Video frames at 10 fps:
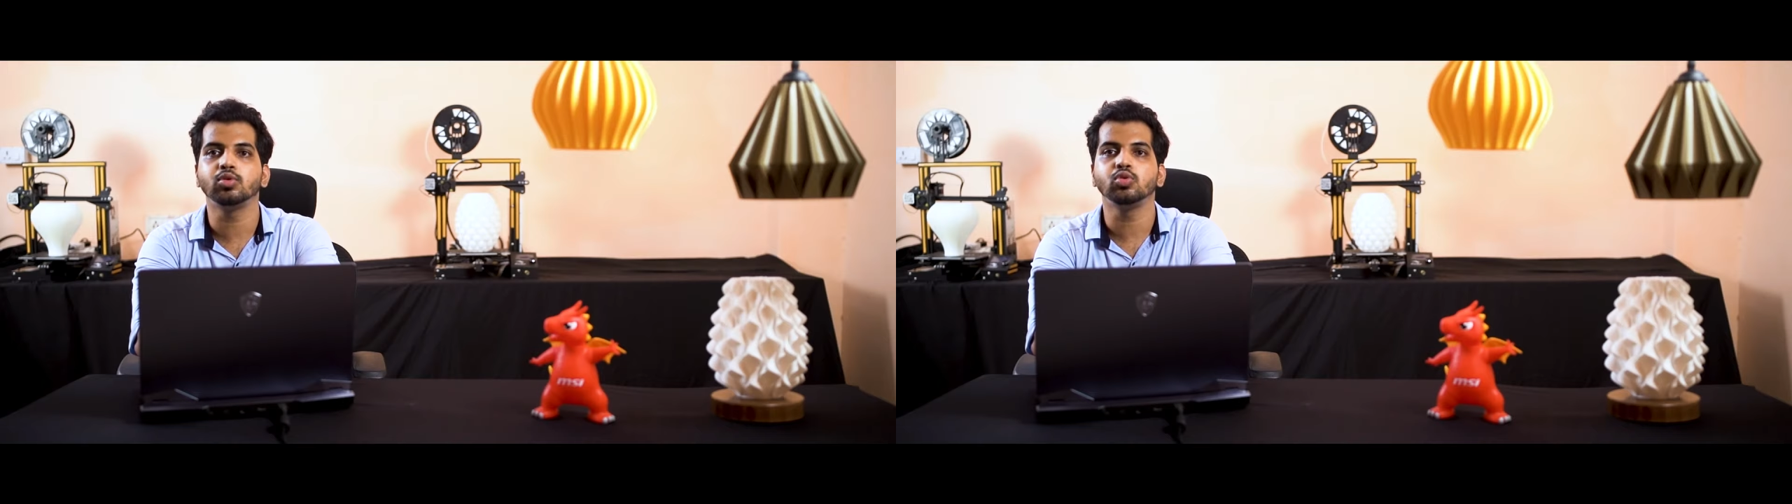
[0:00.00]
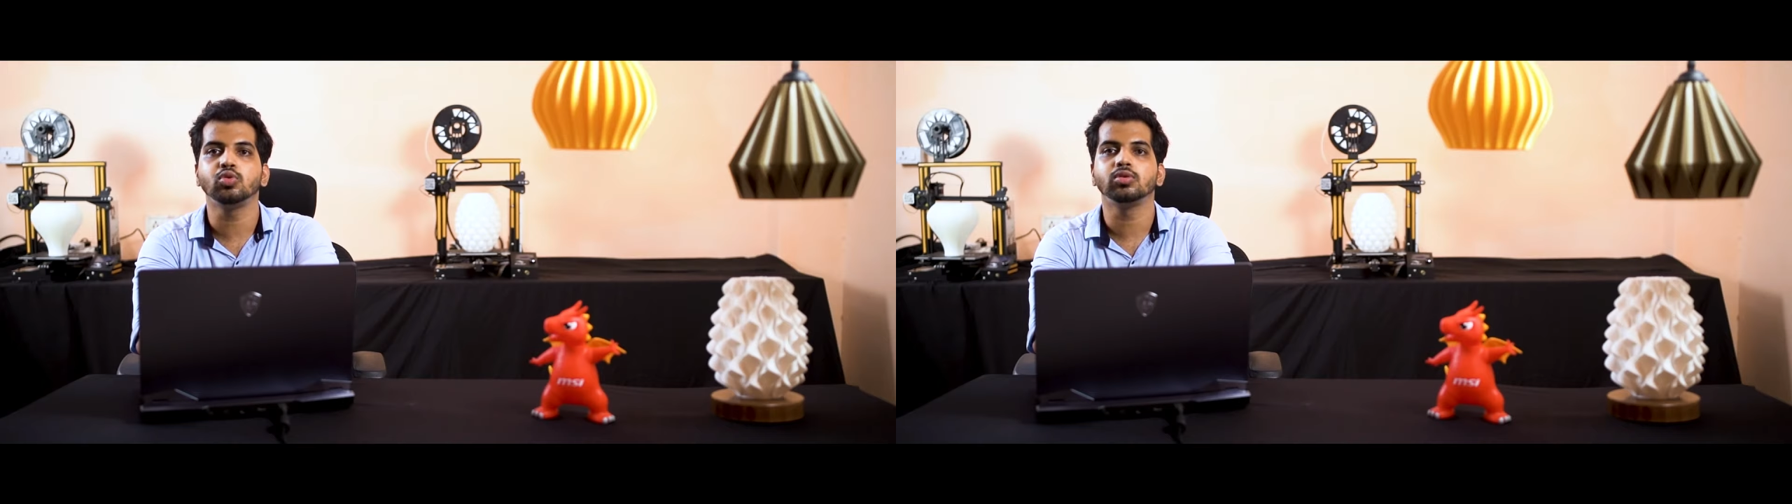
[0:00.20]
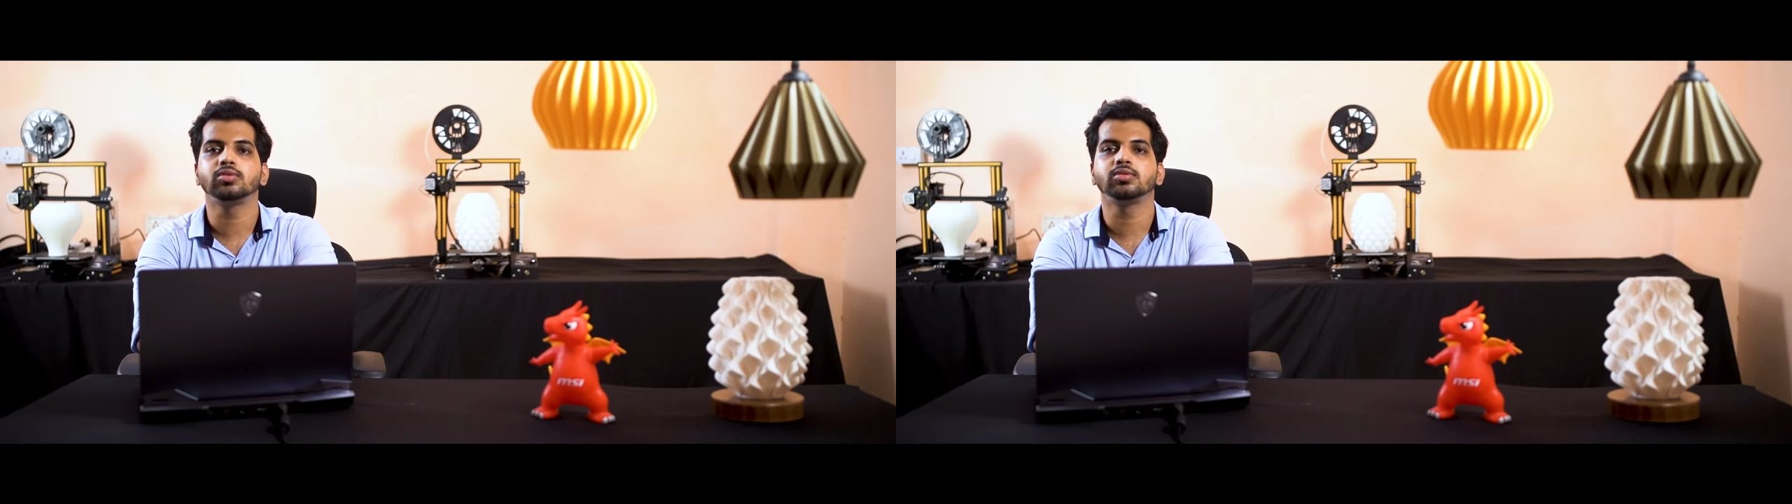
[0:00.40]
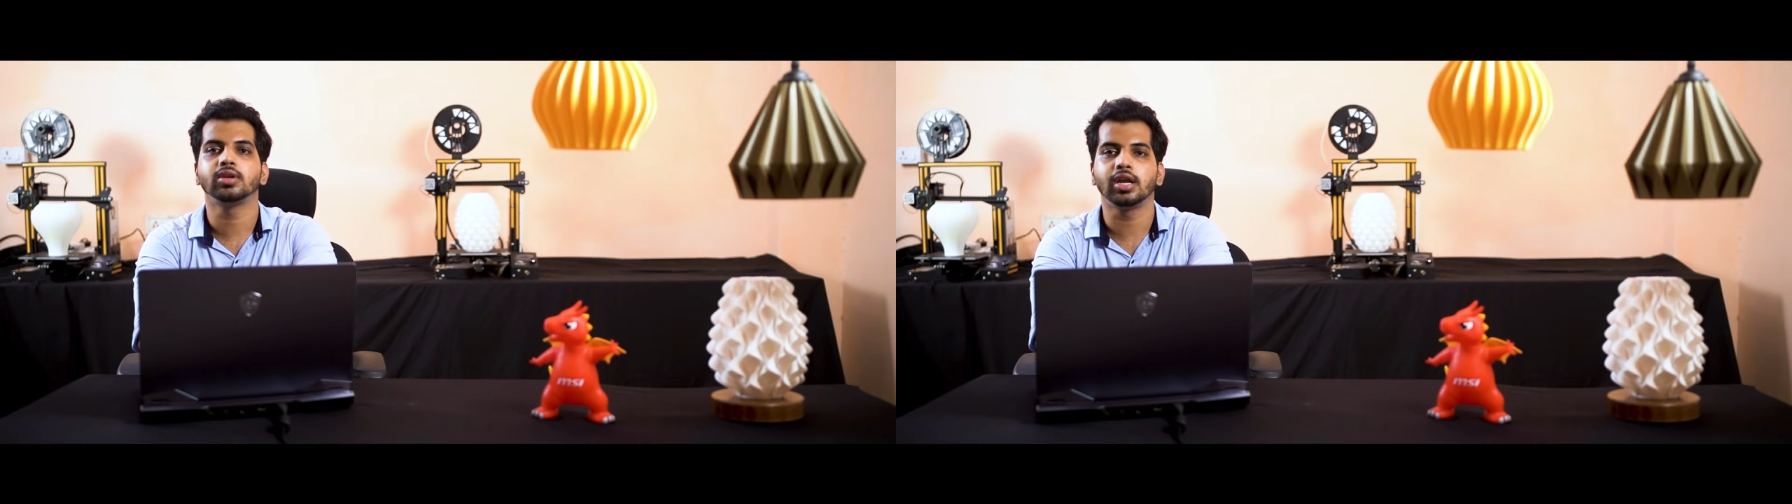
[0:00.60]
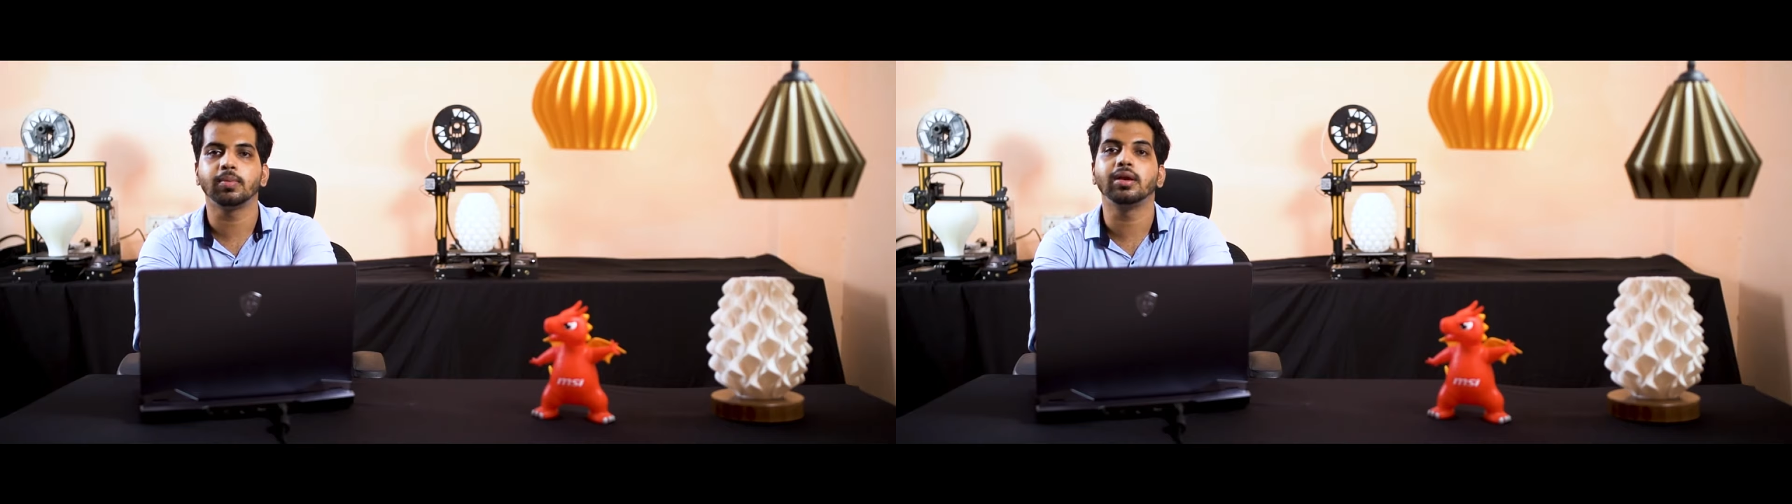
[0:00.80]
to
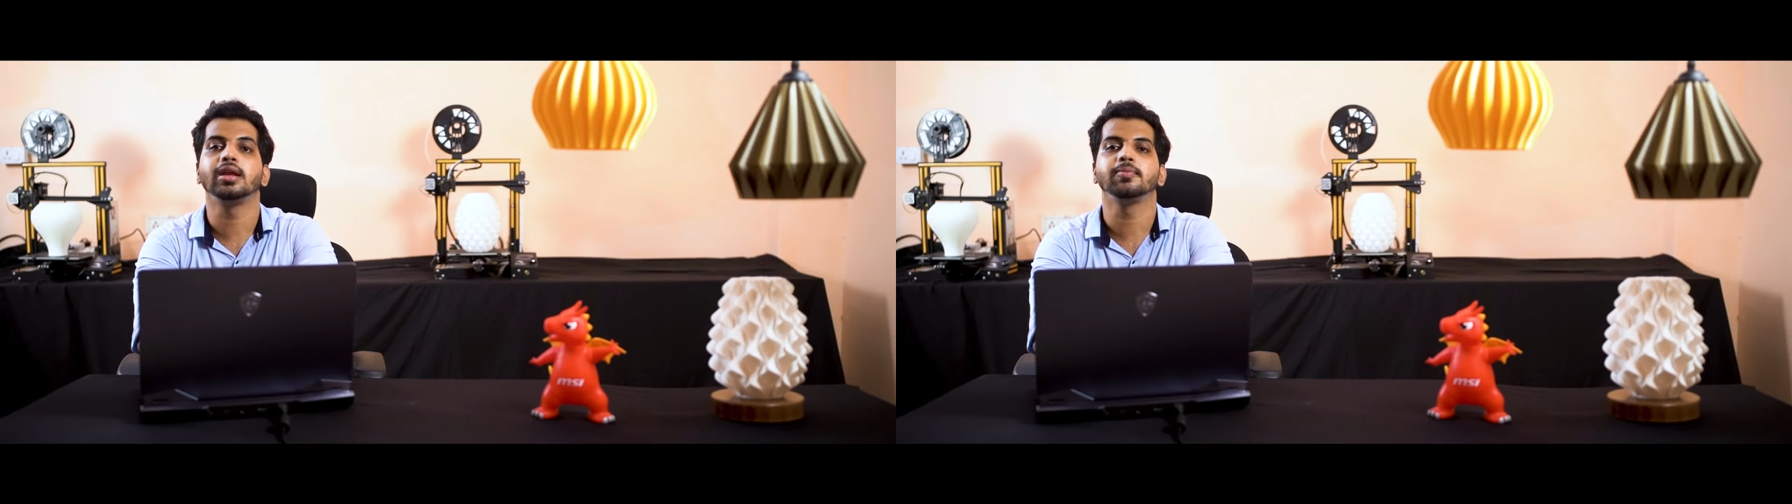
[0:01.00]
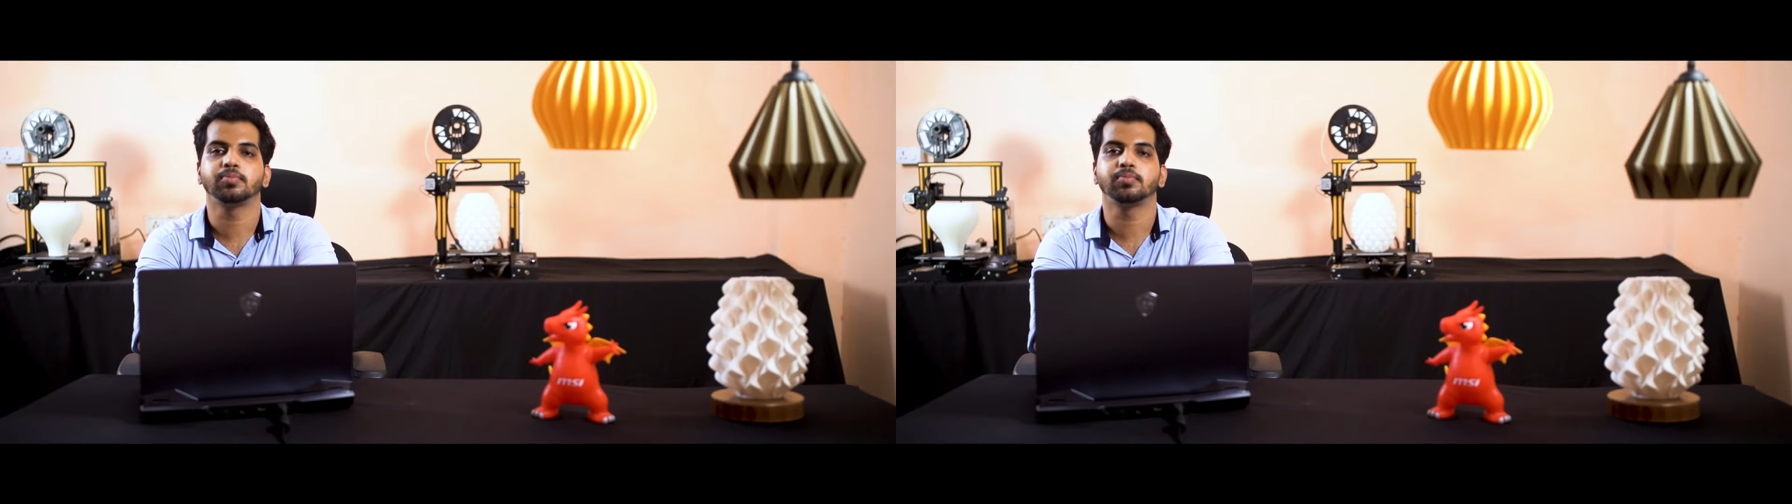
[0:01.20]
3D printing